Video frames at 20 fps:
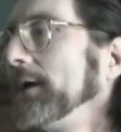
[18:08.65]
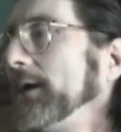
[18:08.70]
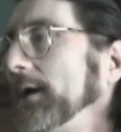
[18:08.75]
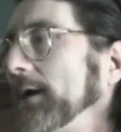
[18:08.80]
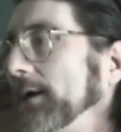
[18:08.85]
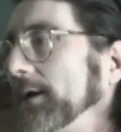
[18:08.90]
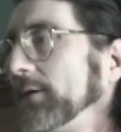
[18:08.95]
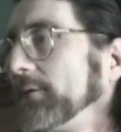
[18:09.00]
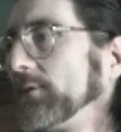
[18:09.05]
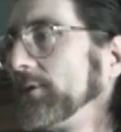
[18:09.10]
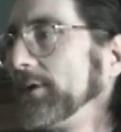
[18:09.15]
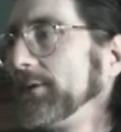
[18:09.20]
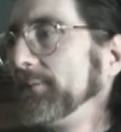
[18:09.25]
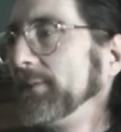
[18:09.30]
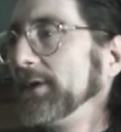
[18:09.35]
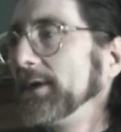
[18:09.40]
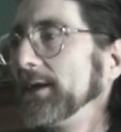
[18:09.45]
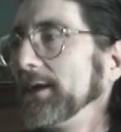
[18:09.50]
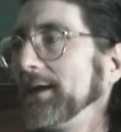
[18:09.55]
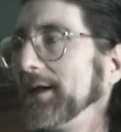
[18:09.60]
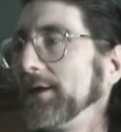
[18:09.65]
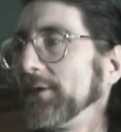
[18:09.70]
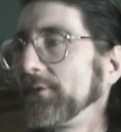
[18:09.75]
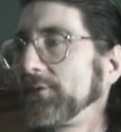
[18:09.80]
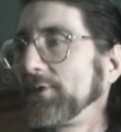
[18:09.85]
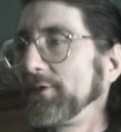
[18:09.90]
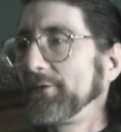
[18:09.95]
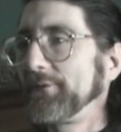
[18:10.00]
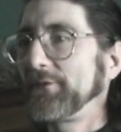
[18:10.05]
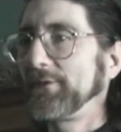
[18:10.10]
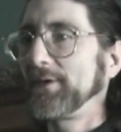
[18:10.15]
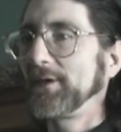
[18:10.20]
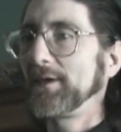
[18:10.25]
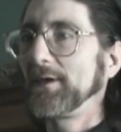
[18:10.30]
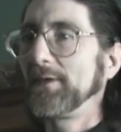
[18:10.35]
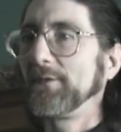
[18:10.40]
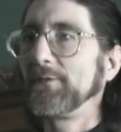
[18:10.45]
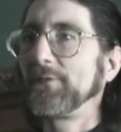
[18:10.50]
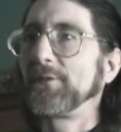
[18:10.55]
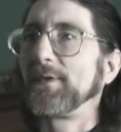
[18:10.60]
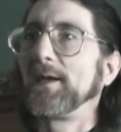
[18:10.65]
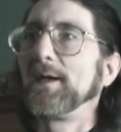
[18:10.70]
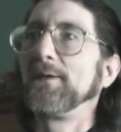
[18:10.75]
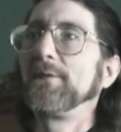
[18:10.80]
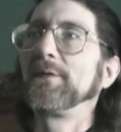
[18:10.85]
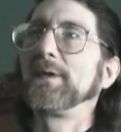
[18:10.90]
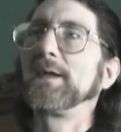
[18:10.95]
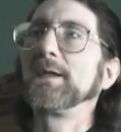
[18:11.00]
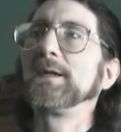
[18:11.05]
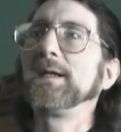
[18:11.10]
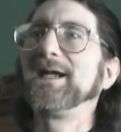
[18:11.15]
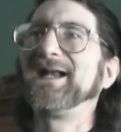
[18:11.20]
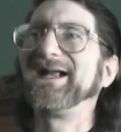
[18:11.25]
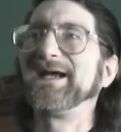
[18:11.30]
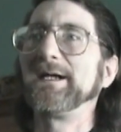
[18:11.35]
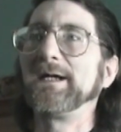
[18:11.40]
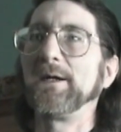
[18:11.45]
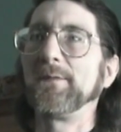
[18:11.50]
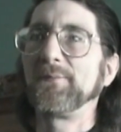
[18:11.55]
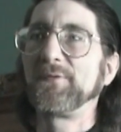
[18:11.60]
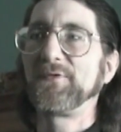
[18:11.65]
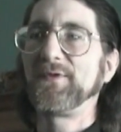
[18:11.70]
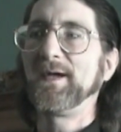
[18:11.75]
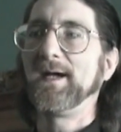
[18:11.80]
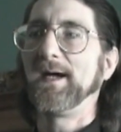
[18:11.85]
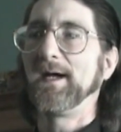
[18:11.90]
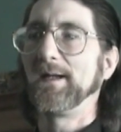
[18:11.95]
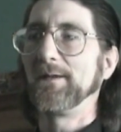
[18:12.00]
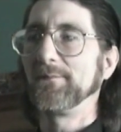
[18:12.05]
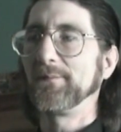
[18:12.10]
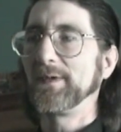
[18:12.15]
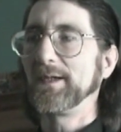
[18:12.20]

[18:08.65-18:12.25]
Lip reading: And it would be interesting, instead of then getting upset